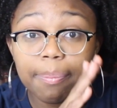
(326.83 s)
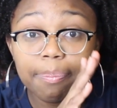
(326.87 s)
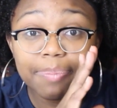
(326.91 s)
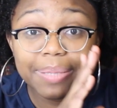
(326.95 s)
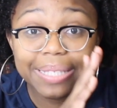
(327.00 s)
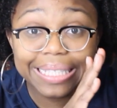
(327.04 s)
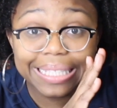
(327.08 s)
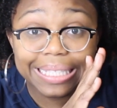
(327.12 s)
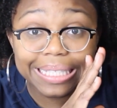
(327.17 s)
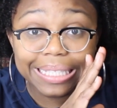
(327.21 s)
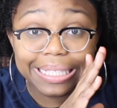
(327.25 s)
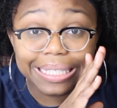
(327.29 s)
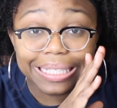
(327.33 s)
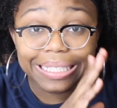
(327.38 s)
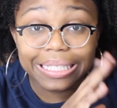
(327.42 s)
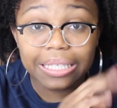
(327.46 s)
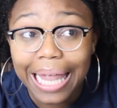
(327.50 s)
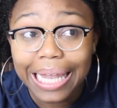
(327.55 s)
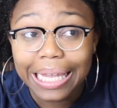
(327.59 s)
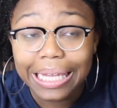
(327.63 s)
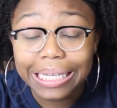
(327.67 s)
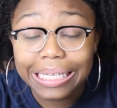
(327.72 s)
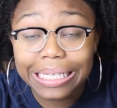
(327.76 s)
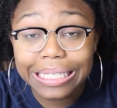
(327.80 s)

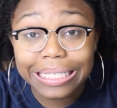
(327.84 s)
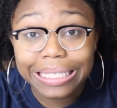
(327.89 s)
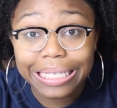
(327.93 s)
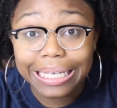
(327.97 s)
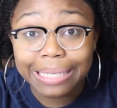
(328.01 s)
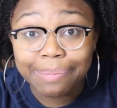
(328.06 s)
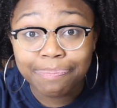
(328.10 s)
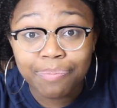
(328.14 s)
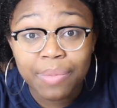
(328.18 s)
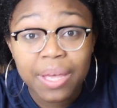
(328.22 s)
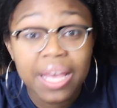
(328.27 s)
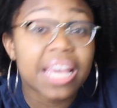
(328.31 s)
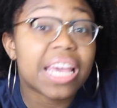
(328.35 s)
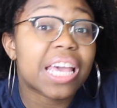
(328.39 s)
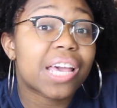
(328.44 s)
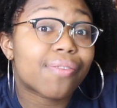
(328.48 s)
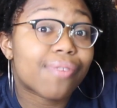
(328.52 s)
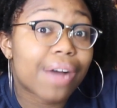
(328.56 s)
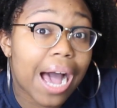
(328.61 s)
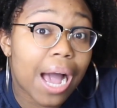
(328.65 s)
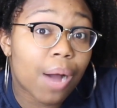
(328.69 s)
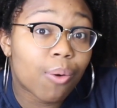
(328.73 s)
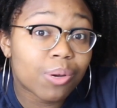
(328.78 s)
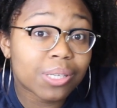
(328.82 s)
Psst, listen, if
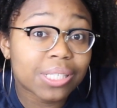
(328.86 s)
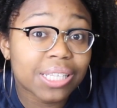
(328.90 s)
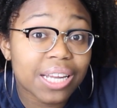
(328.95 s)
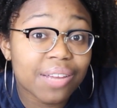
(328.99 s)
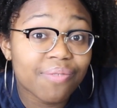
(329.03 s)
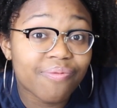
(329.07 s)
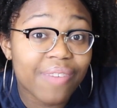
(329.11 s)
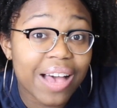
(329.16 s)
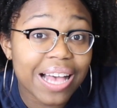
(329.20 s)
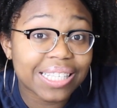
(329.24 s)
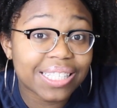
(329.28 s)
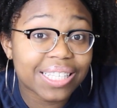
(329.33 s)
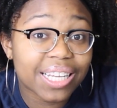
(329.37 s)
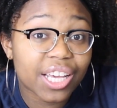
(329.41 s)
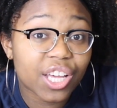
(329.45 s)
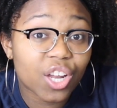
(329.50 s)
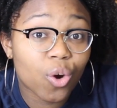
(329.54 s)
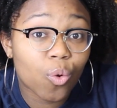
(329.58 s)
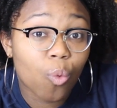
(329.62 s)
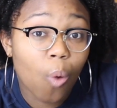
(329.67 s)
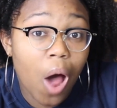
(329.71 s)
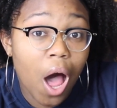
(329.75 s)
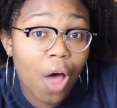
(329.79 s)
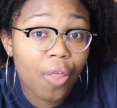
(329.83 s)
I wasn't investing in
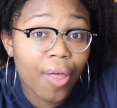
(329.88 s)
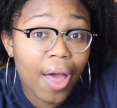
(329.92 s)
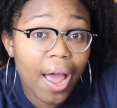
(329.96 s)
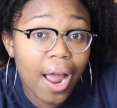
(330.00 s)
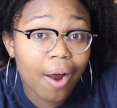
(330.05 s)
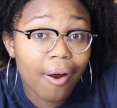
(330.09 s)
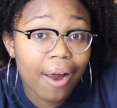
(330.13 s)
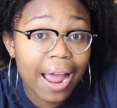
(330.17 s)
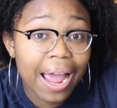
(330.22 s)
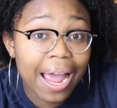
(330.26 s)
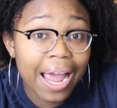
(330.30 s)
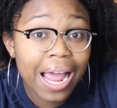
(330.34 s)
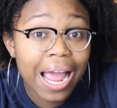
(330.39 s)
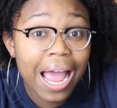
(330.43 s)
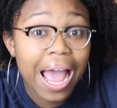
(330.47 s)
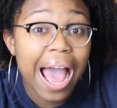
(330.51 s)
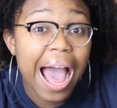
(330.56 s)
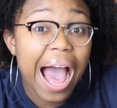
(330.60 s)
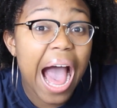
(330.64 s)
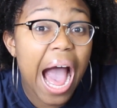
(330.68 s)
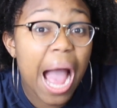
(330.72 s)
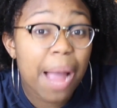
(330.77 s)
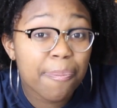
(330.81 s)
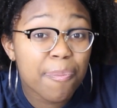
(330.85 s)
a Roth IRA,
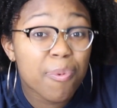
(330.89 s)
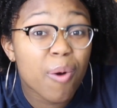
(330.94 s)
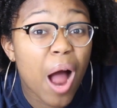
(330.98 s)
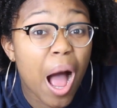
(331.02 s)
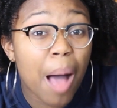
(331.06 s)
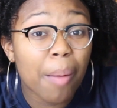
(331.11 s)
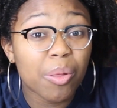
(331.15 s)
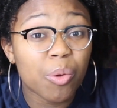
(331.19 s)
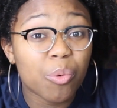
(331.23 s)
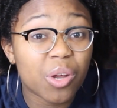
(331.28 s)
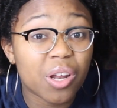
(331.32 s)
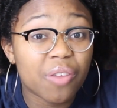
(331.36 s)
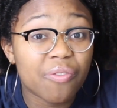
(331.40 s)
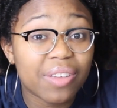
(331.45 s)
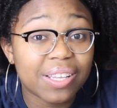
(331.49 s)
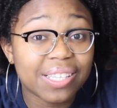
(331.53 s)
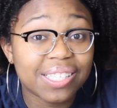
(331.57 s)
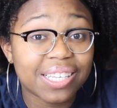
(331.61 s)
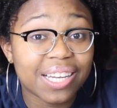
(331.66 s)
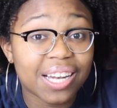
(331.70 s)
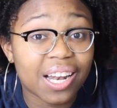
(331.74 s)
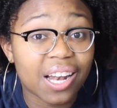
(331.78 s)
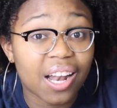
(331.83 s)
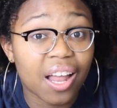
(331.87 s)
I probably would have
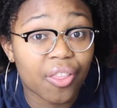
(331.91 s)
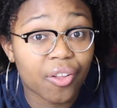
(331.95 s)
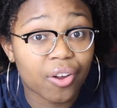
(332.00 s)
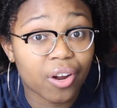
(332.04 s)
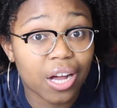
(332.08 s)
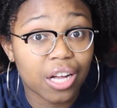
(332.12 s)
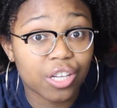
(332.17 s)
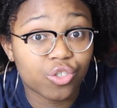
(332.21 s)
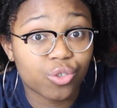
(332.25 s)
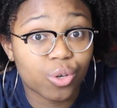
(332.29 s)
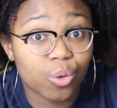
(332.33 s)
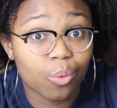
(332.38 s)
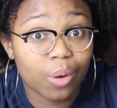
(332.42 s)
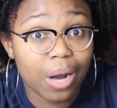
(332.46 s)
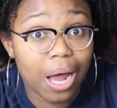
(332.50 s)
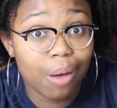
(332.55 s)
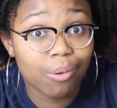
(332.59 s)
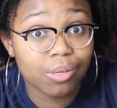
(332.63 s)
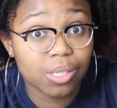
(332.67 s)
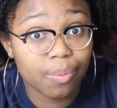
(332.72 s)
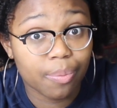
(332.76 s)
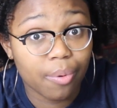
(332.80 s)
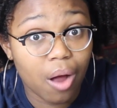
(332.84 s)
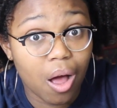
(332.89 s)
visited another country when I
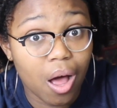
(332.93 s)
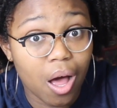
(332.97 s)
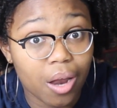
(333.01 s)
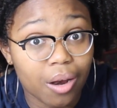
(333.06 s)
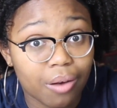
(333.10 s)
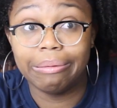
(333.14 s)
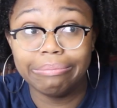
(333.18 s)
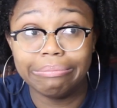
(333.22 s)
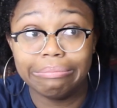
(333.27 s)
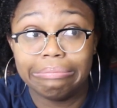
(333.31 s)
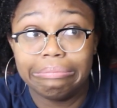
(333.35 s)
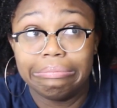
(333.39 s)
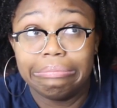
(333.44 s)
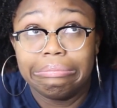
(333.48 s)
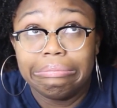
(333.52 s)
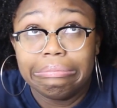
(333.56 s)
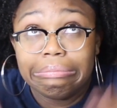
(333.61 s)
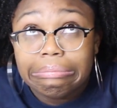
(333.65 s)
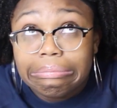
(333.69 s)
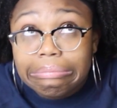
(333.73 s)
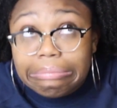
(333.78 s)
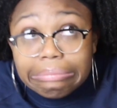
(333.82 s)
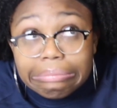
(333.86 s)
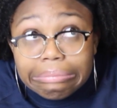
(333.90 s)
was abroad.
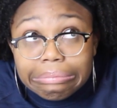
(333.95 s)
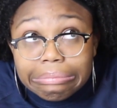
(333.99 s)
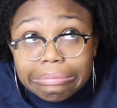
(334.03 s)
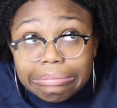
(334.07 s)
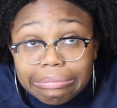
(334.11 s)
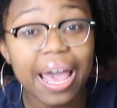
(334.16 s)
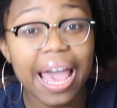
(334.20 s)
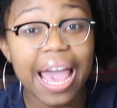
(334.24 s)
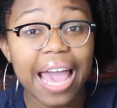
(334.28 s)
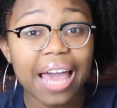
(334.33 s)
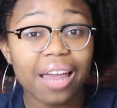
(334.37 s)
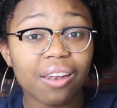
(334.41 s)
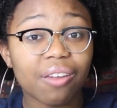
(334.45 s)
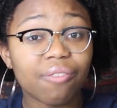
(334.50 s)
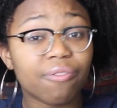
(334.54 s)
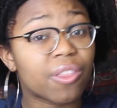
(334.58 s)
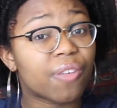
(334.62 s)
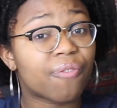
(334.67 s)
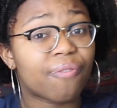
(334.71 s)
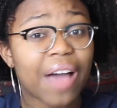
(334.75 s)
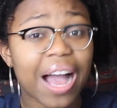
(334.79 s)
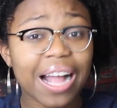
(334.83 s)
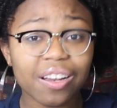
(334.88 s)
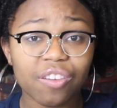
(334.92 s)
And
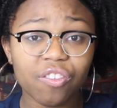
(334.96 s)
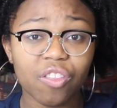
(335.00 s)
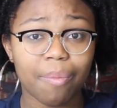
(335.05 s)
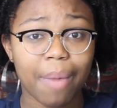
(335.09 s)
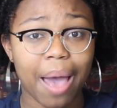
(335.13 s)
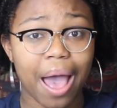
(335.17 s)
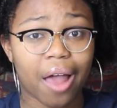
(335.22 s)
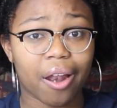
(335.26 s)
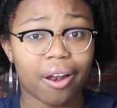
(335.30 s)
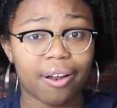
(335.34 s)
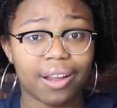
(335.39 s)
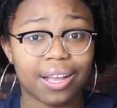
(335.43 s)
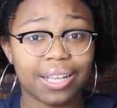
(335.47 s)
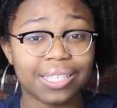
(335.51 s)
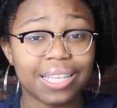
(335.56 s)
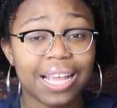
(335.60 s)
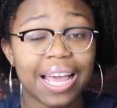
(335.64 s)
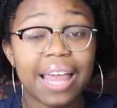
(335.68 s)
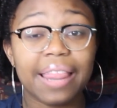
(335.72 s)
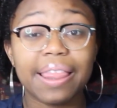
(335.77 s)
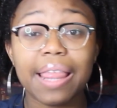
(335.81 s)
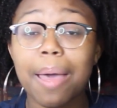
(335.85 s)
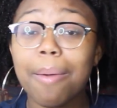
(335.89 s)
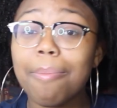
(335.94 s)
the fact of the matter is
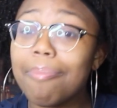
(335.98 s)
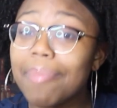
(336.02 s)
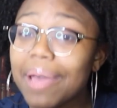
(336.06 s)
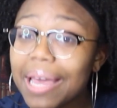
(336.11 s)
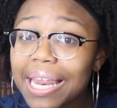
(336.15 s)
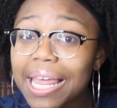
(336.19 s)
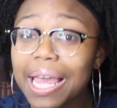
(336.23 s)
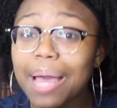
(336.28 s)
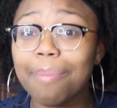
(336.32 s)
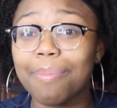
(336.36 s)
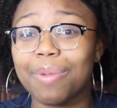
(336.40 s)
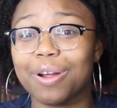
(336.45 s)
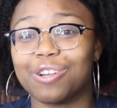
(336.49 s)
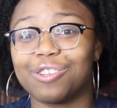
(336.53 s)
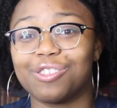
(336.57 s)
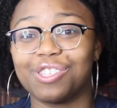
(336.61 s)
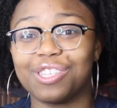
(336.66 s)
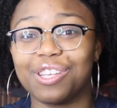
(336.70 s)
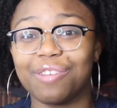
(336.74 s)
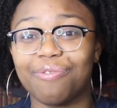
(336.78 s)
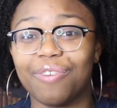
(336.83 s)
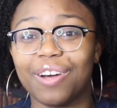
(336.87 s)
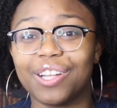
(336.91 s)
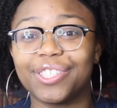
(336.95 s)
that many
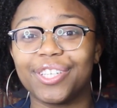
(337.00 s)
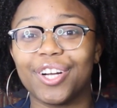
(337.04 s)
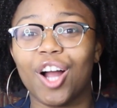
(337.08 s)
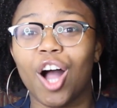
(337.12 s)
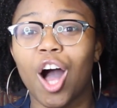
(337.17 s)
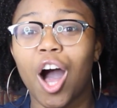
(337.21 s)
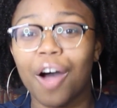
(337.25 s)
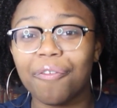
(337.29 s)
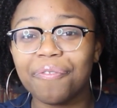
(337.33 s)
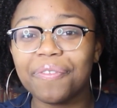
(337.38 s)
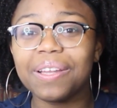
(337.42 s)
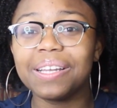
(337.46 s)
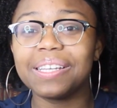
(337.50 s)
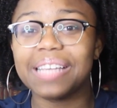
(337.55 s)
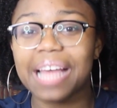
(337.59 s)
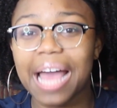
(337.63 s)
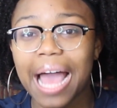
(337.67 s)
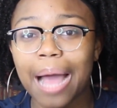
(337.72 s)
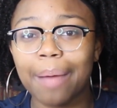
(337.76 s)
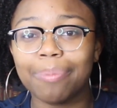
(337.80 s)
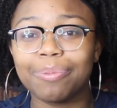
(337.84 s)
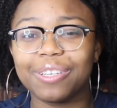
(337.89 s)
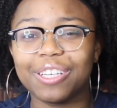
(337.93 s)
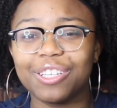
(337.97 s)
emergency funds are often
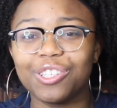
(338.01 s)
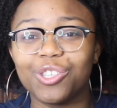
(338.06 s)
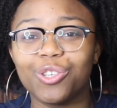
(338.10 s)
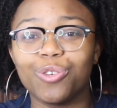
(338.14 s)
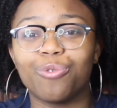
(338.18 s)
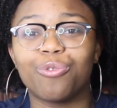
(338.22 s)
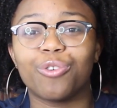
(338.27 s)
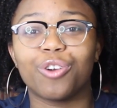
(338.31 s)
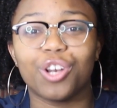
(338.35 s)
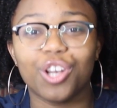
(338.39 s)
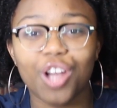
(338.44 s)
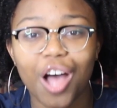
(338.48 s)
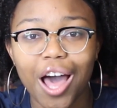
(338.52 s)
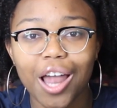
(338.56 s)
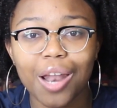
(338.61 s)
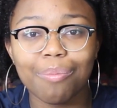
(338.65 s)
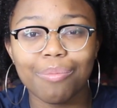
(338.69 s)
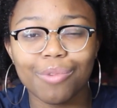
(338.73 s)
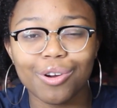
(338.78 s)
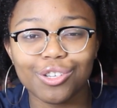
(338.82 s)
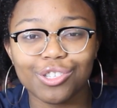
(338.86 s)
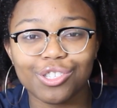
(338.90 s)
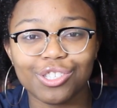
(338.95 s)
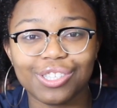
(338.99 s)
tapped into for
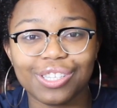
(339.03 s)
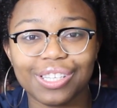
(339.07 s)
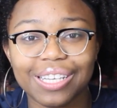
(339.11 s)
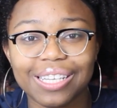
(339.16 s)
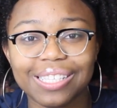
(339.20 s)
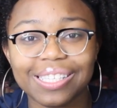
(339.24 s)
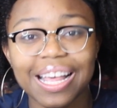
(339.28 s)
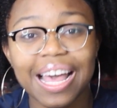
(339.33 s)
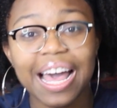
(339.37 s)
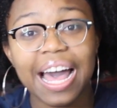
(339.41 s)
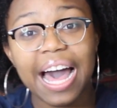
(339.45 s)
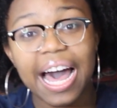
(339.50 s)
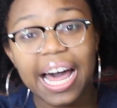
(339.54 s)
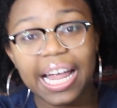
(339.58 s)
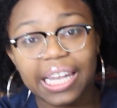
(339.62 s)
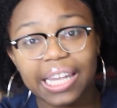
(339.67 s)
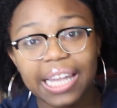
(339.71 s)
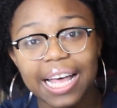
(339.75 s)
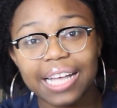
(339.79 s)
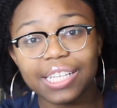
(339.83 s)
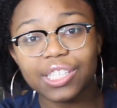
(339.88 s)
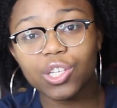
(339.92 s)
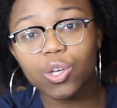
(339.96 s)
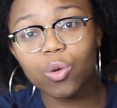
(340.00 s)
non-emergencies
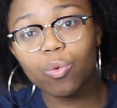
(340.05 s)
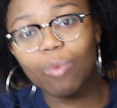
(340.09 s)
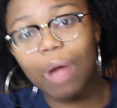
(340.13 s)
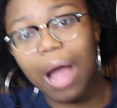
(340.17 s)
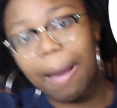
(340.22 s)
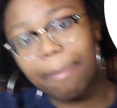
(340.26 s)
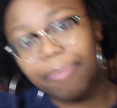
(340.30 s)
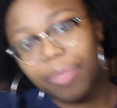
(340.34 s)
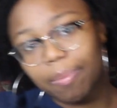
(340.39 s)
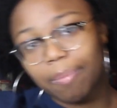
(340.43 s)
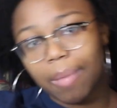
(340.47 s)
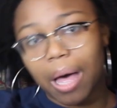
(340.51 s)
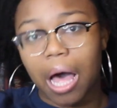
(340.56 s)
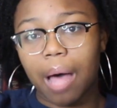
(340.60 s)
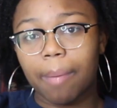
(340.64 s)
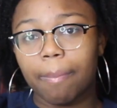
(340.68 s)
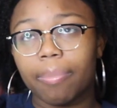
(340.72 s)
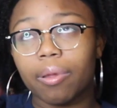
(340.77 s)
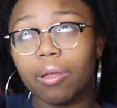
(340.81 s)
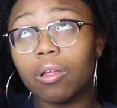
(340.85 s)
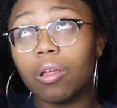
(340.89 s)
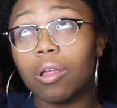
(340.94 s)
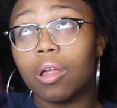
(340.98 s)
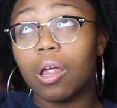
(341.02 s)
unless you wrap them up,
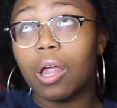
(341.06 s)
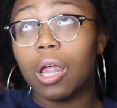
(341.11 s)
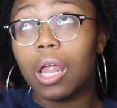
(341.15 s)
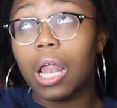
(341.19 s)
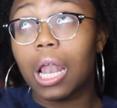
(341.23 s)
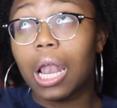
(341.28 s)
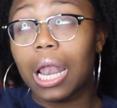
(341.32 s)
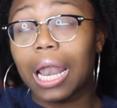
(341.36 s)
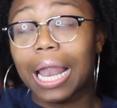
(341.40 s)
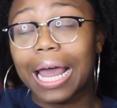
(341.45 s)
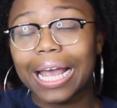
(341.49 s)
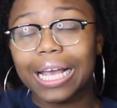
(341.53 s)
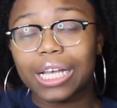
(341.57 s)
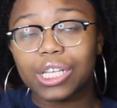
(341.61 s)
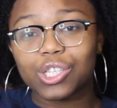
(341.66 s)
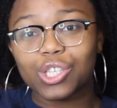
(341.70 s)
like